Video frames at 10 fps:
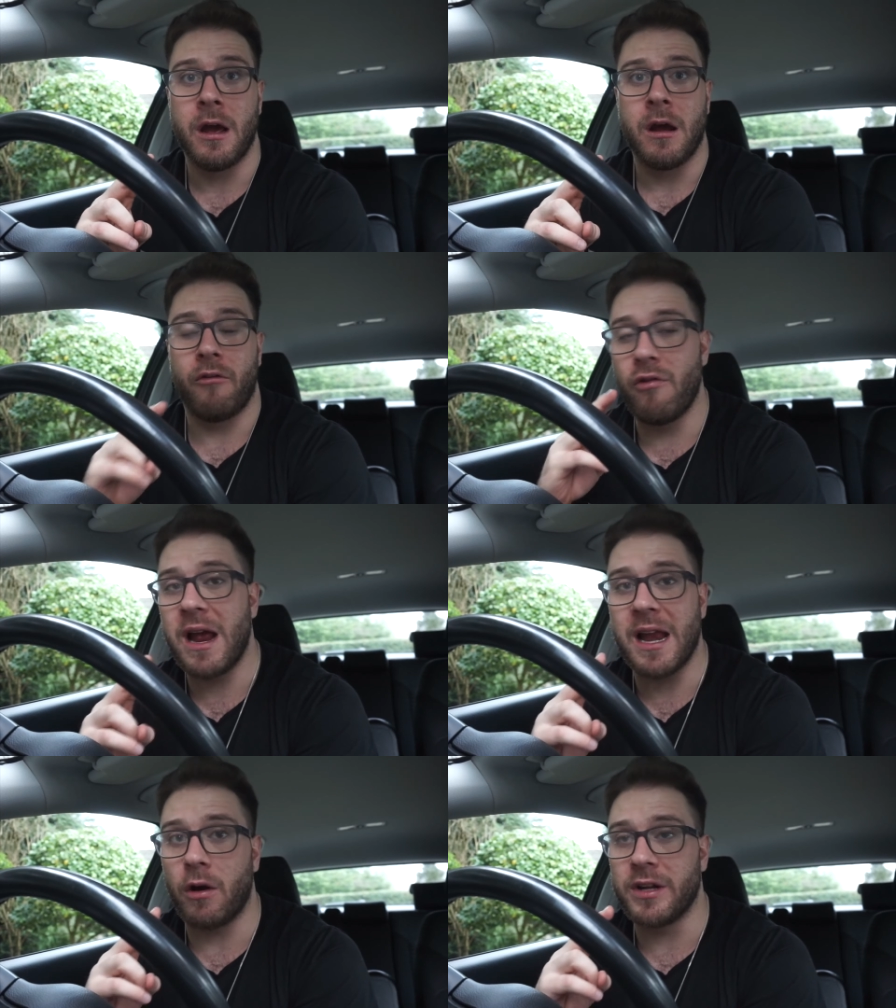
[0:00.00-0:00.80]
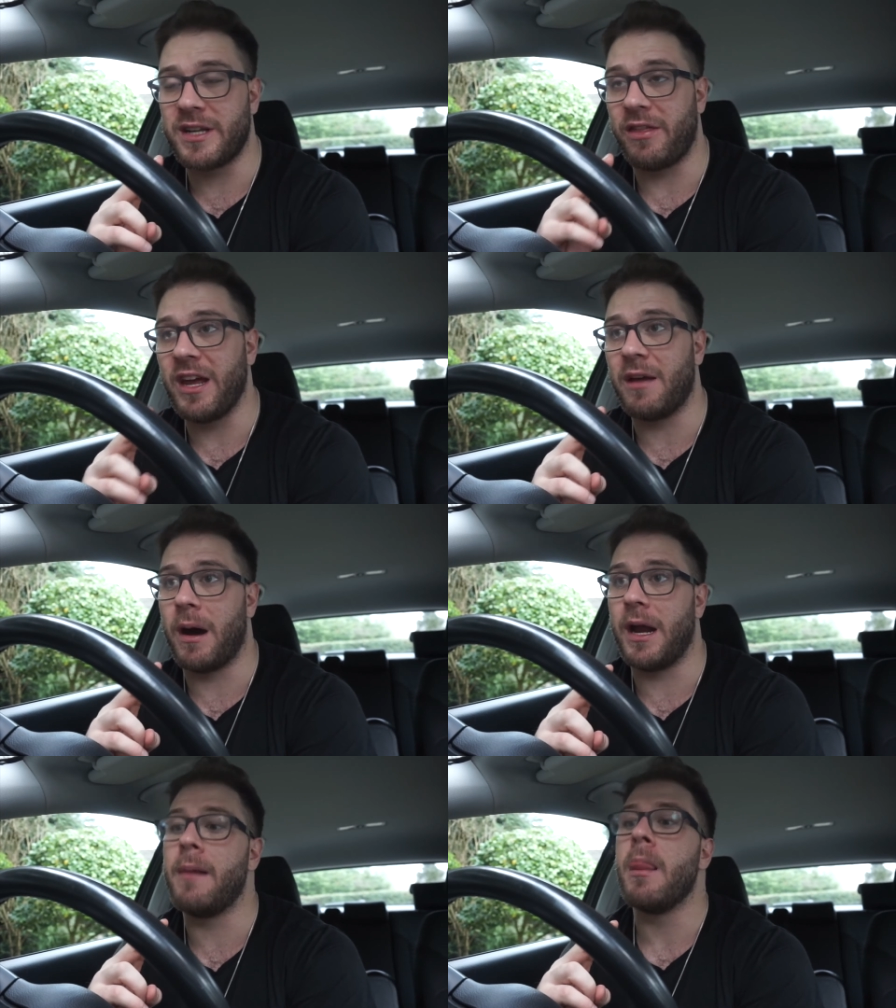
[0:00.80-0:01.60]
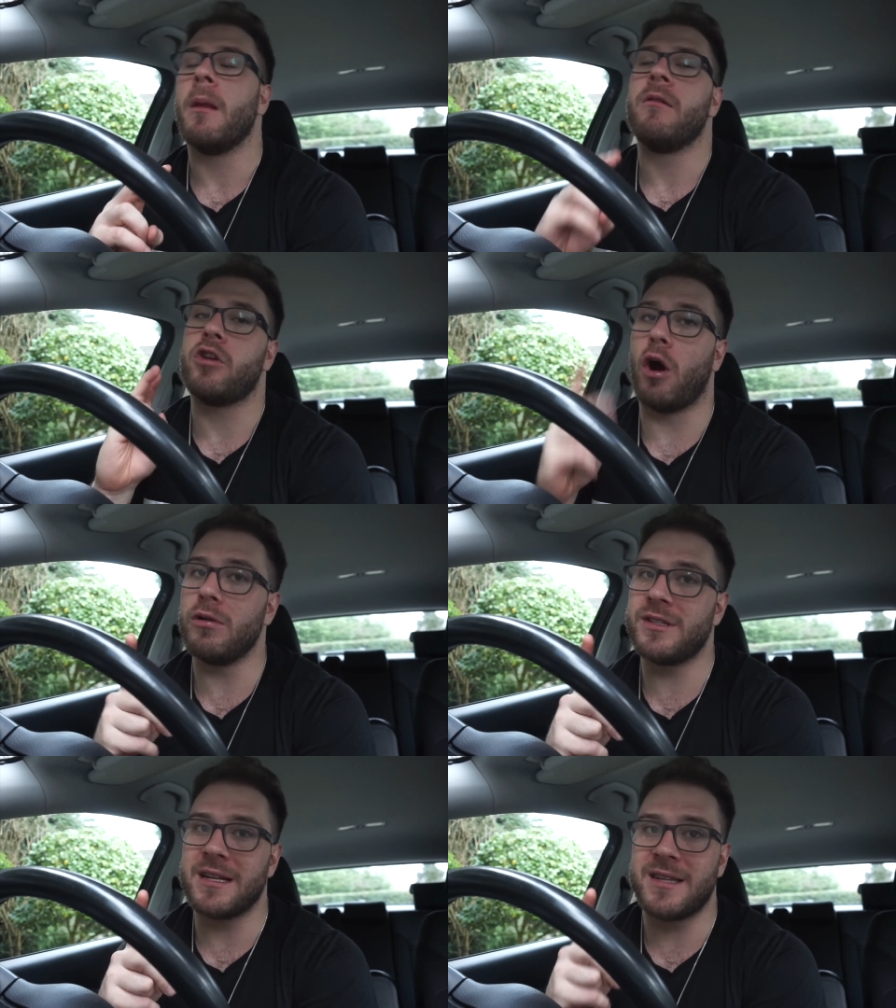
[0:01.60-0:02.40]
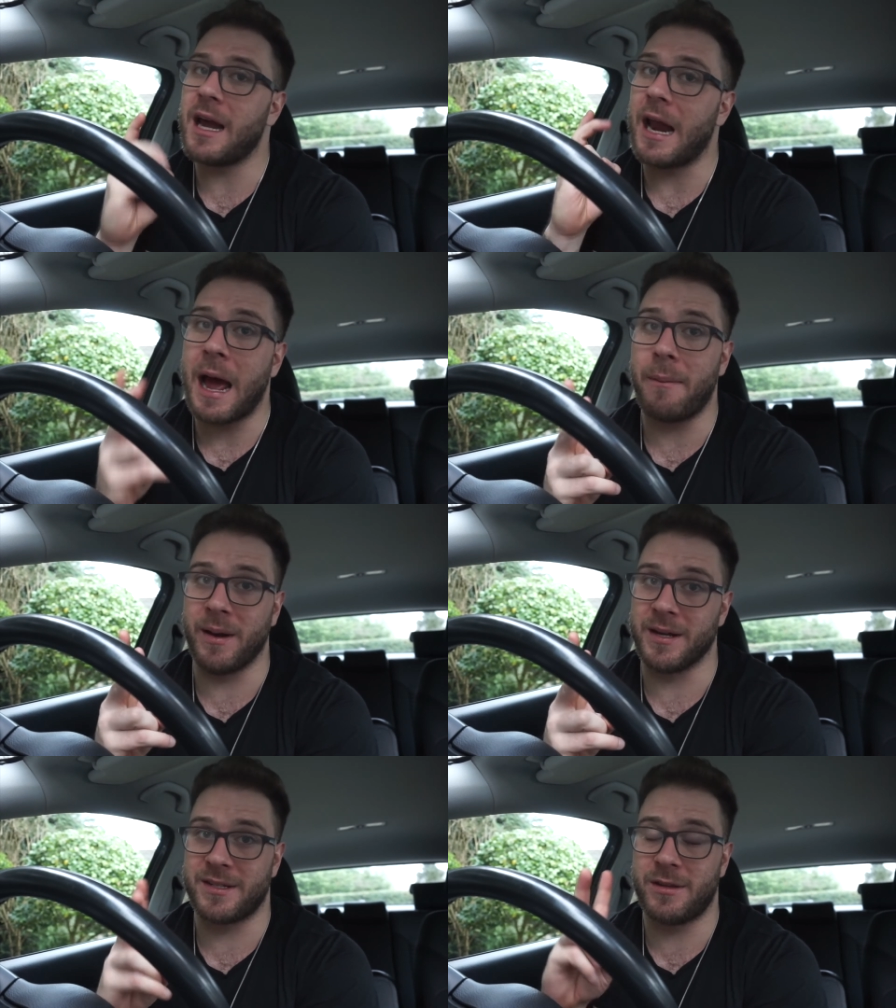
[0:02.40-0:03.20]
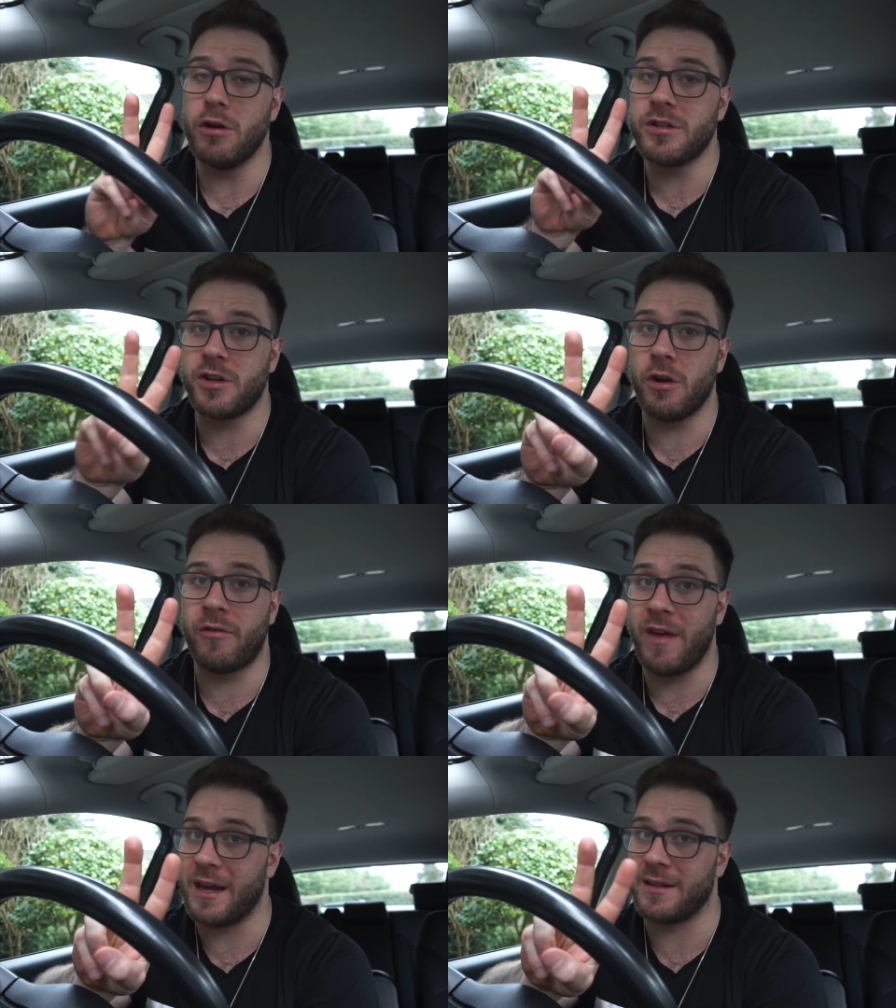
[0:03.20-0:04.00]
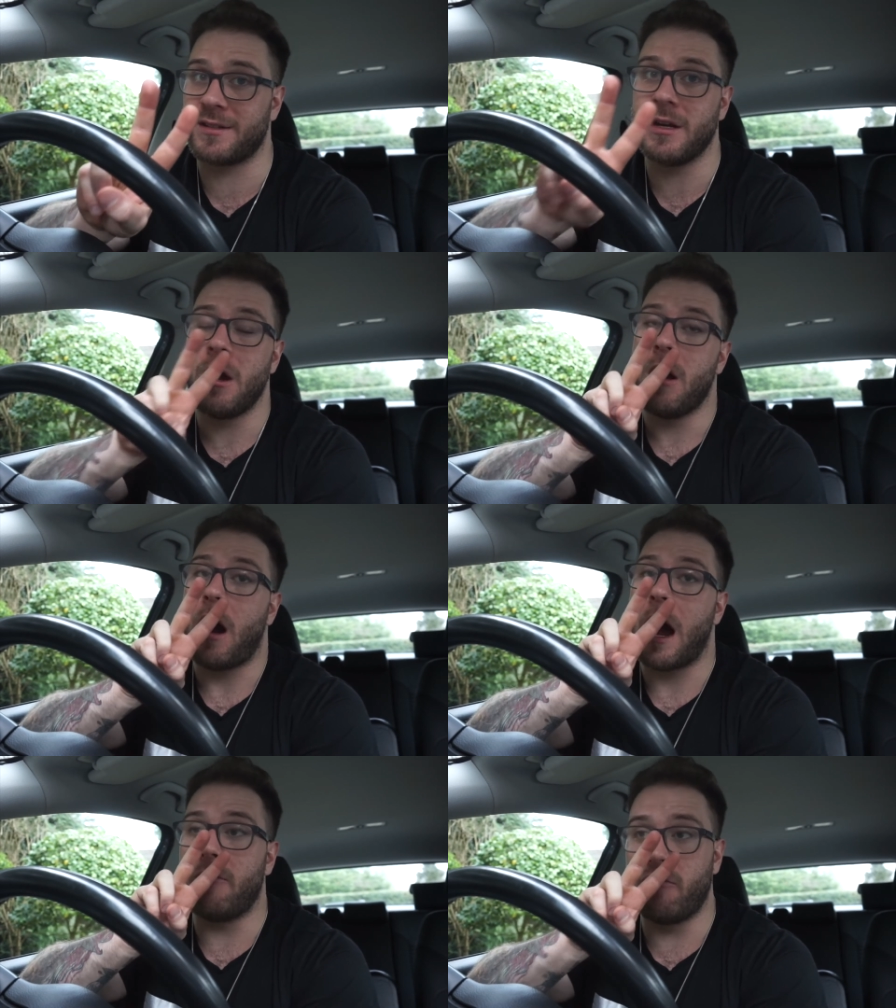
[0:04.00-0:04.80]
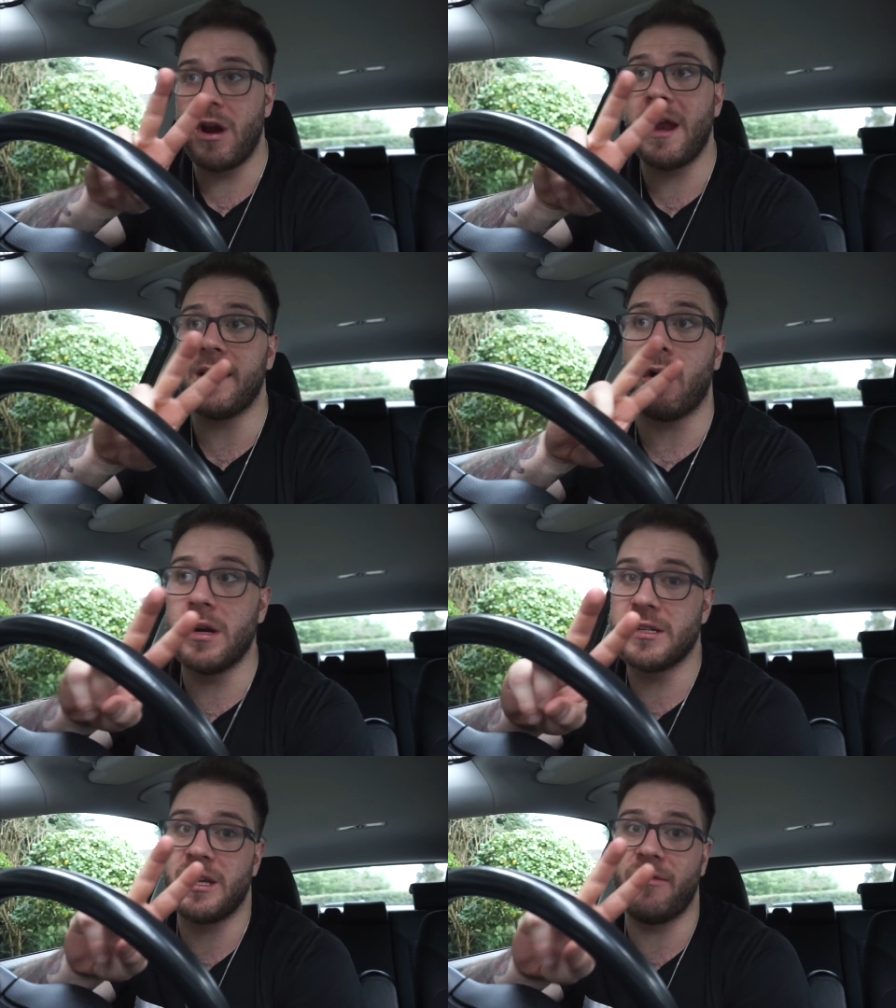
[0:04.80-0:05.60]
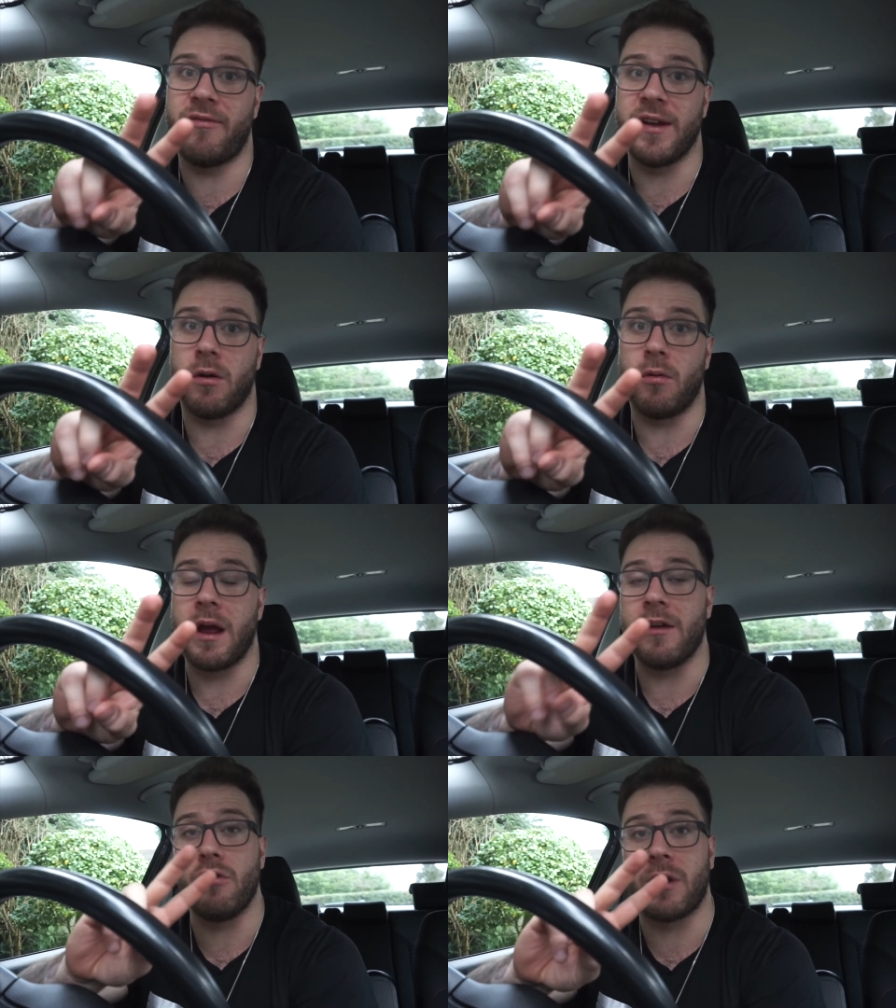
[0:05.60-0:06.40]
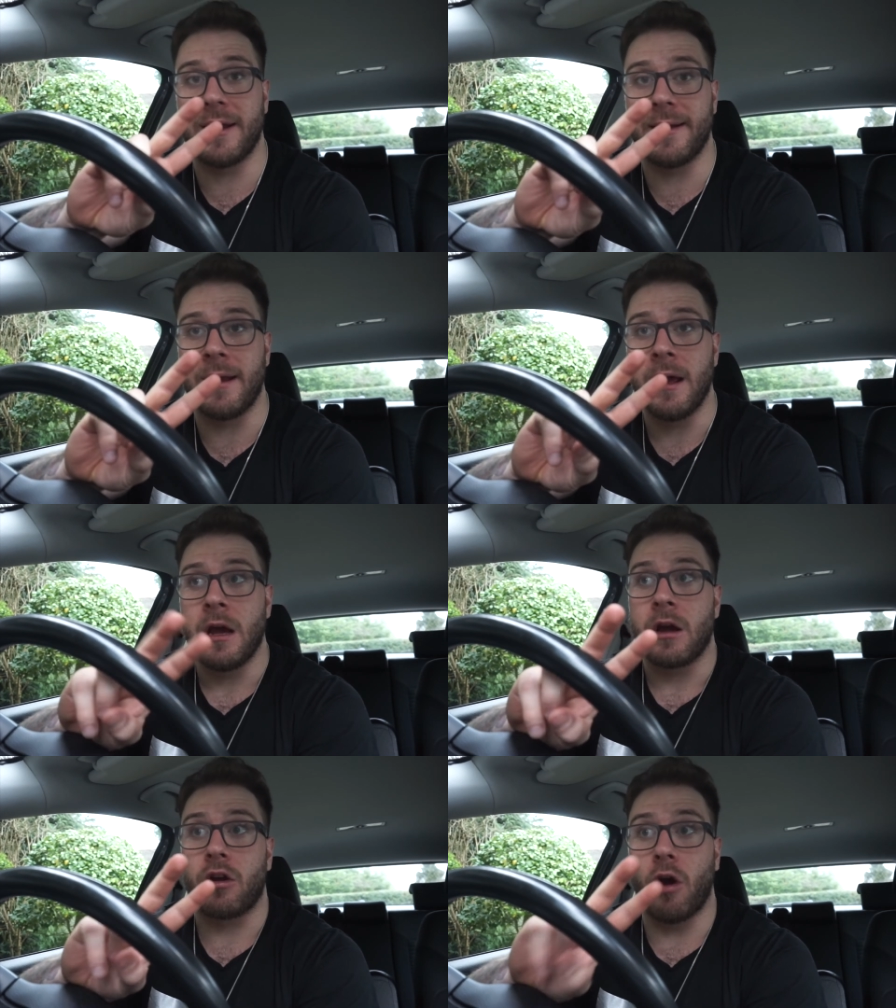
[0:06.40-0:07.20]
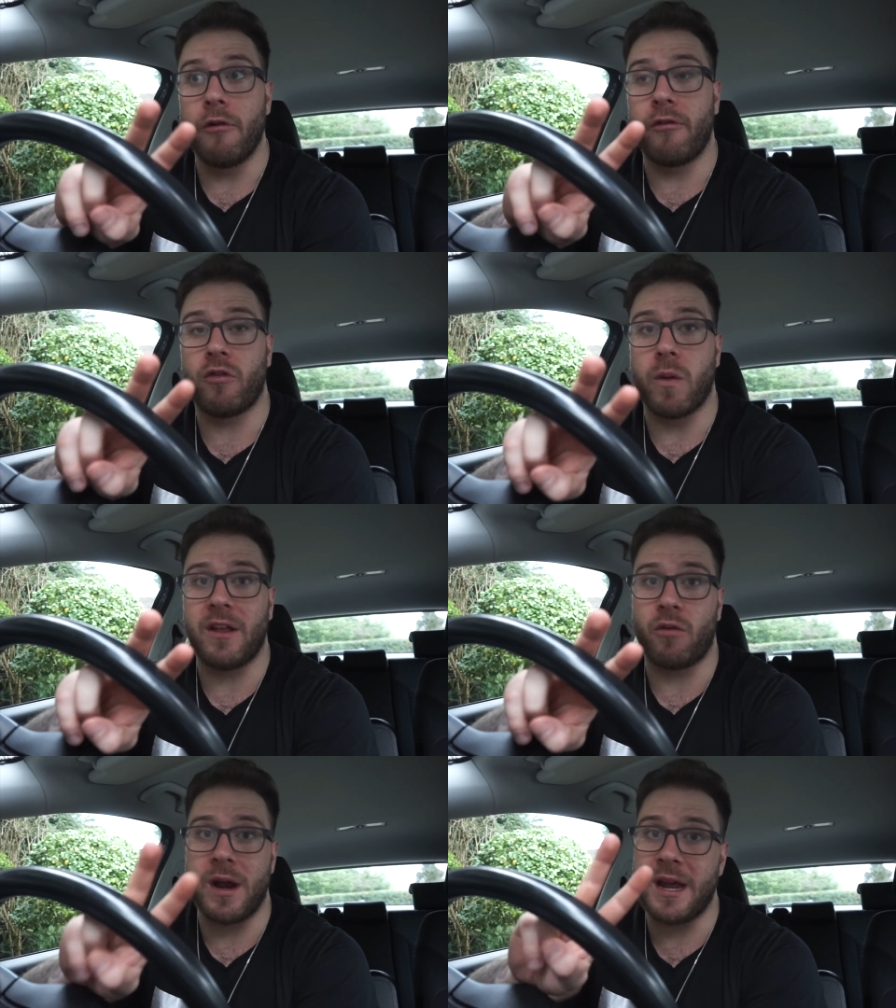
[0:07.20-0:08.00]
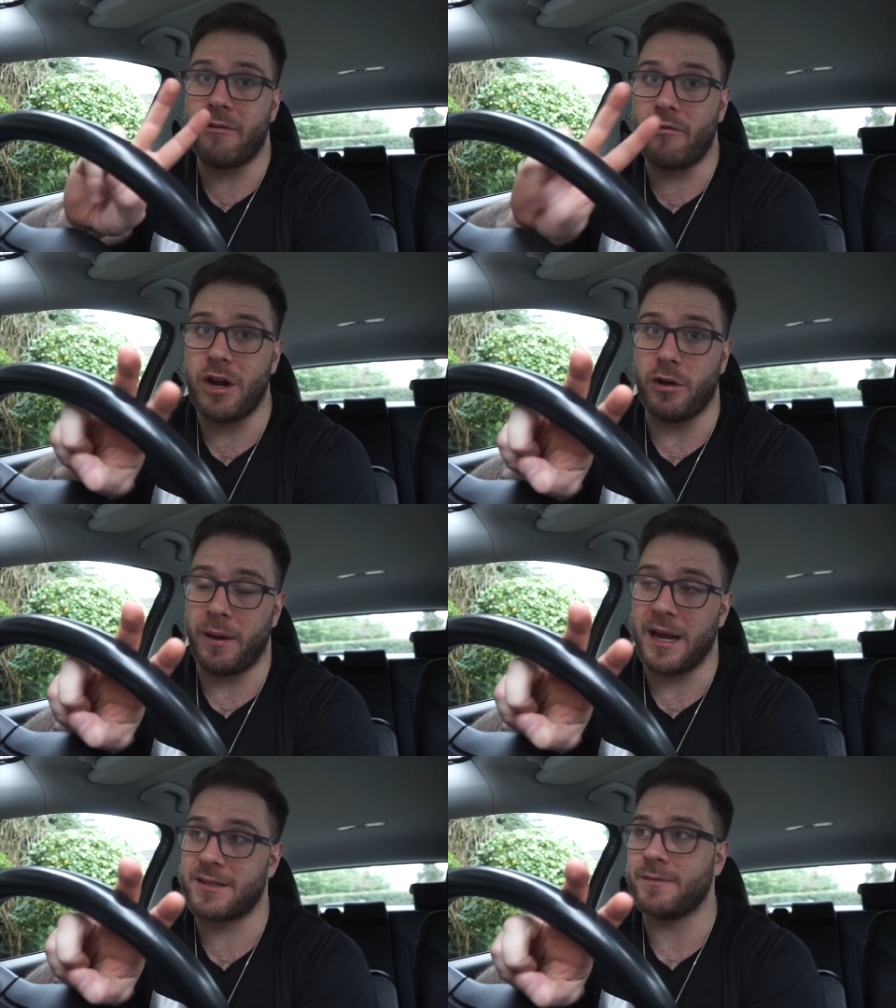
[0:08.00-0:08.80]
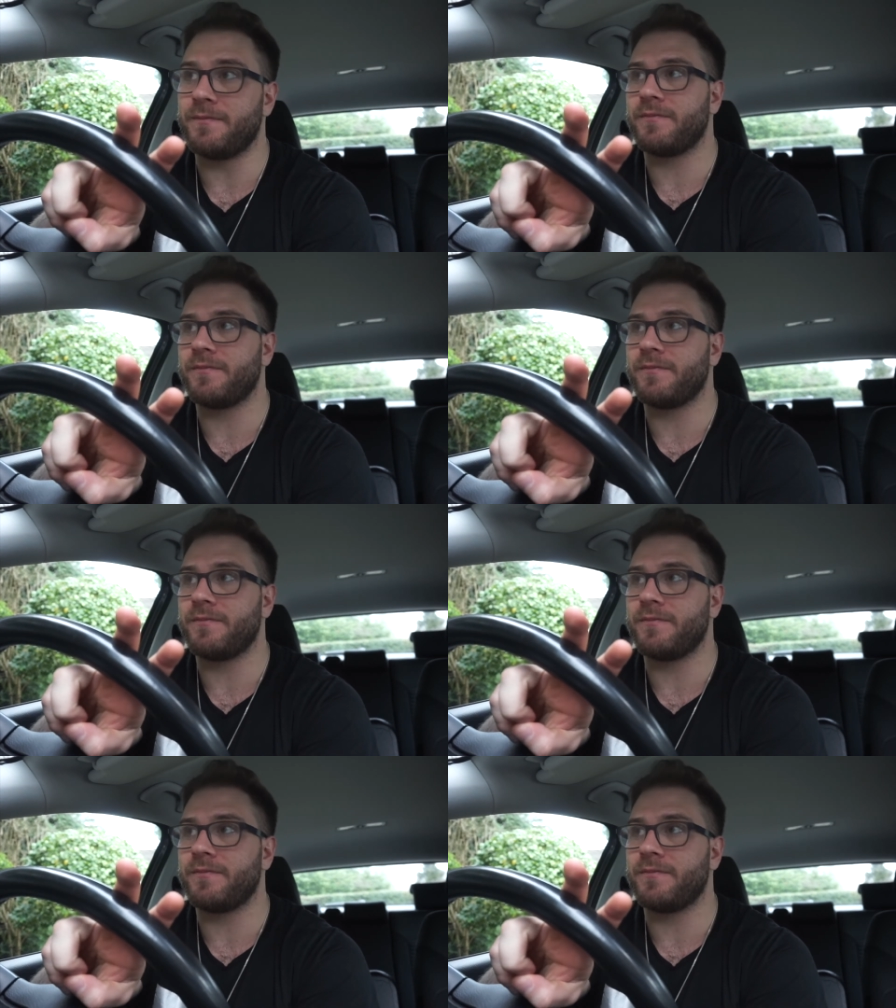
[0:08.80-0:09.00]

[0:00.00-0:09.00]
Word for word: Really, honestly, think about it. Goal setting and happiness. Those two things, I really, honestly feel you can go through 2020 in a really good place.